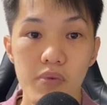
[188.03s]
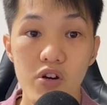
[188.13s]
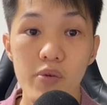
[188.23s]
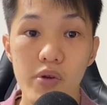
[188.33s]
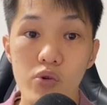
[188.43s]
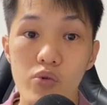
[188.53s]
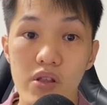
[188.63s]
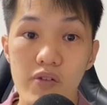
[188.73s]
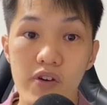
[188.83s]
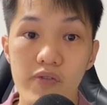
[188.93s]
Period between
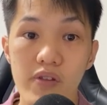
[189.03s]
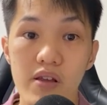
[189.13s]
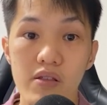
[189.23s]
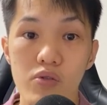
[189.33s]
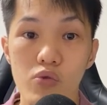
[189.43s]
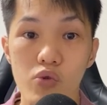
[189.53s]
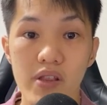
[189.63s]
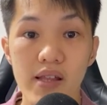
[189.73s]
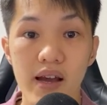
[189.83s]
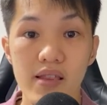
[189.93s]
2015 to
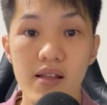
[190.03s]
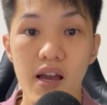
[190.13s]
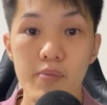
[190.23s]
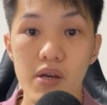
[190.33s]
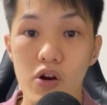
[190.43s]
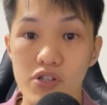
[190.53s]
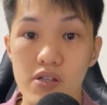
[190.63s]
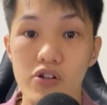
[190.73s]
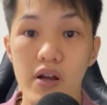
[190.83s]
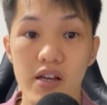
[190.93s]
2019 can be
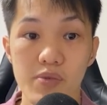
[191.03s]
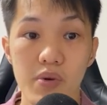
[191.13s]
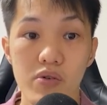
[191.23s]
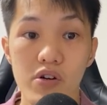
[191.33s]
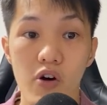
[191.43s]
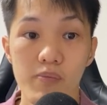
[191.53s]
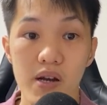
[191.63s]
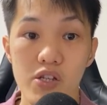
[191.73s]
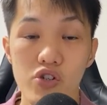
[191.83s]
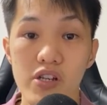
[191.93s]
considered as period of
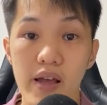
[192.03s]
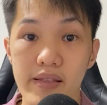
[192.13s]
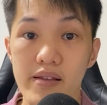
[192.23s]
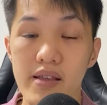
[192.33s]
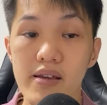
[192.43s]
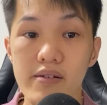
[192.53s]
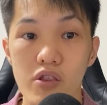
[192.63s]
monetary tightening.